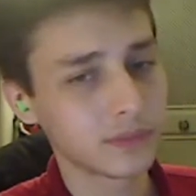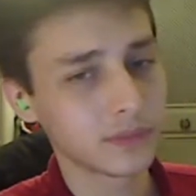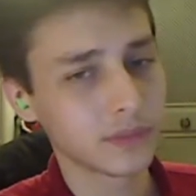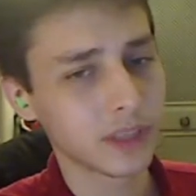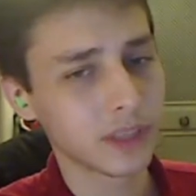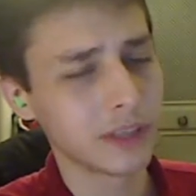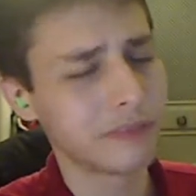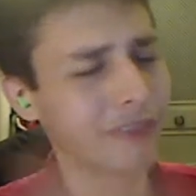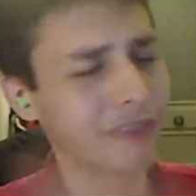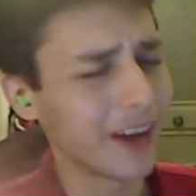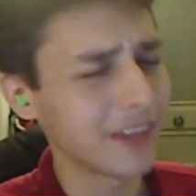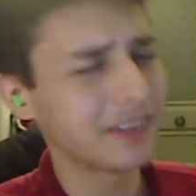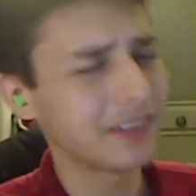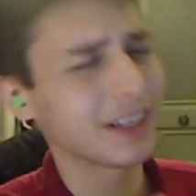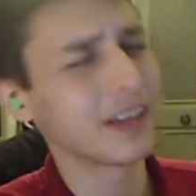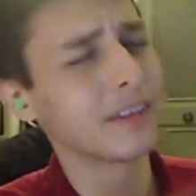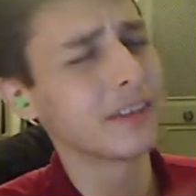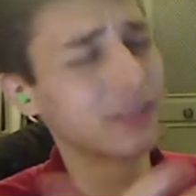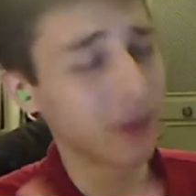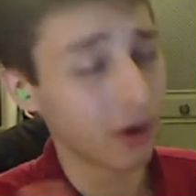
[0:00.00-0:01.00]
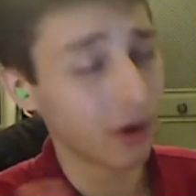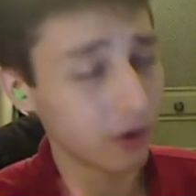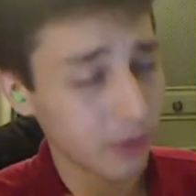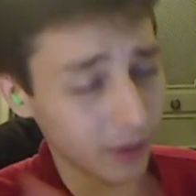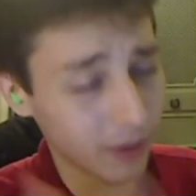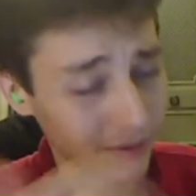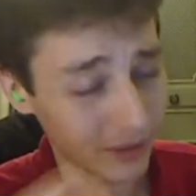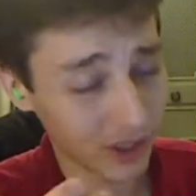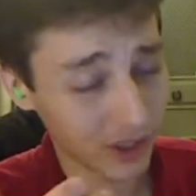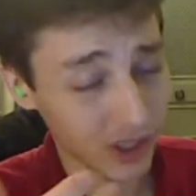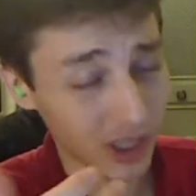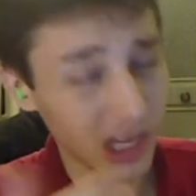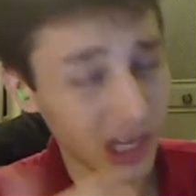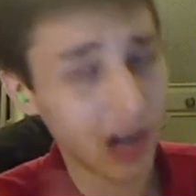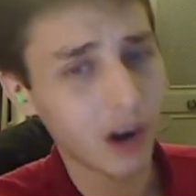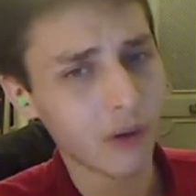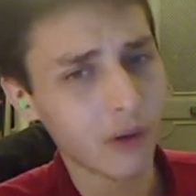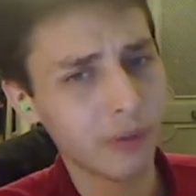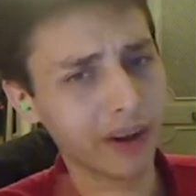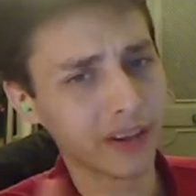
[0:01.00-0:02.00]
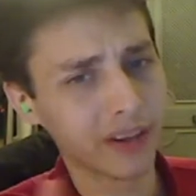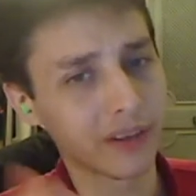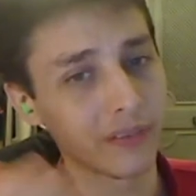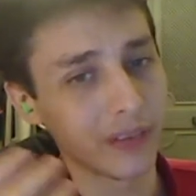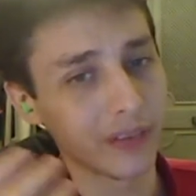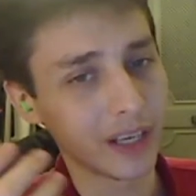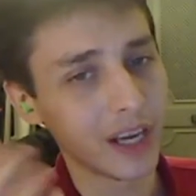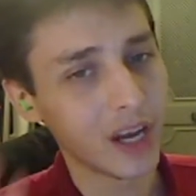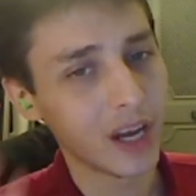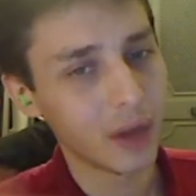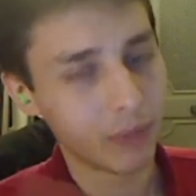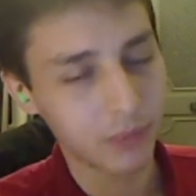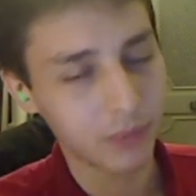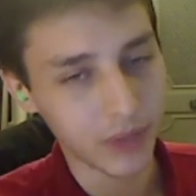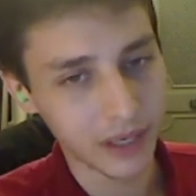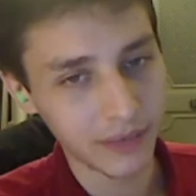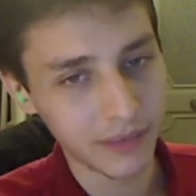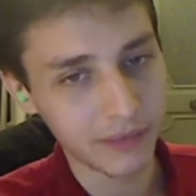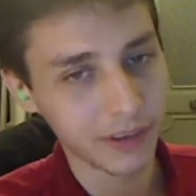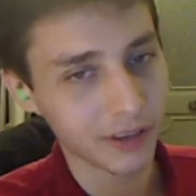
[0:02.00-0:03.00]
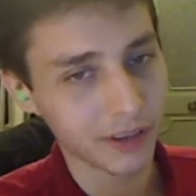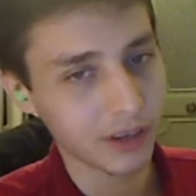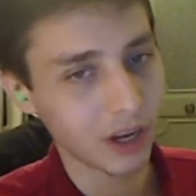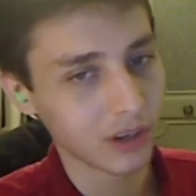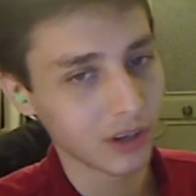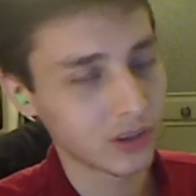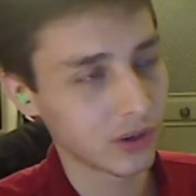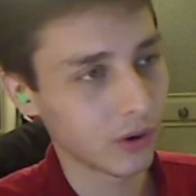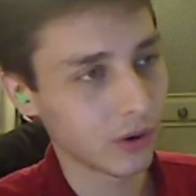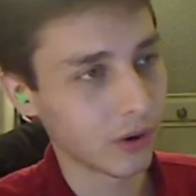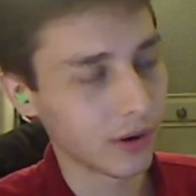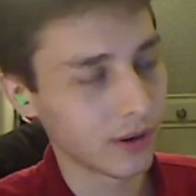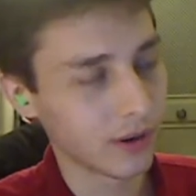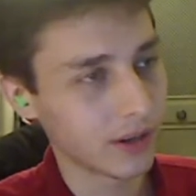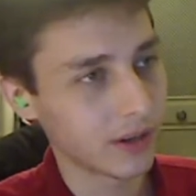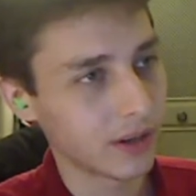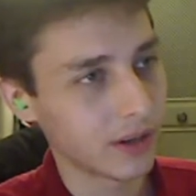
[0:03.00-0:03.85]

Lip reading: His fights against Goku and Vegeta are relatively brief. They're cut short.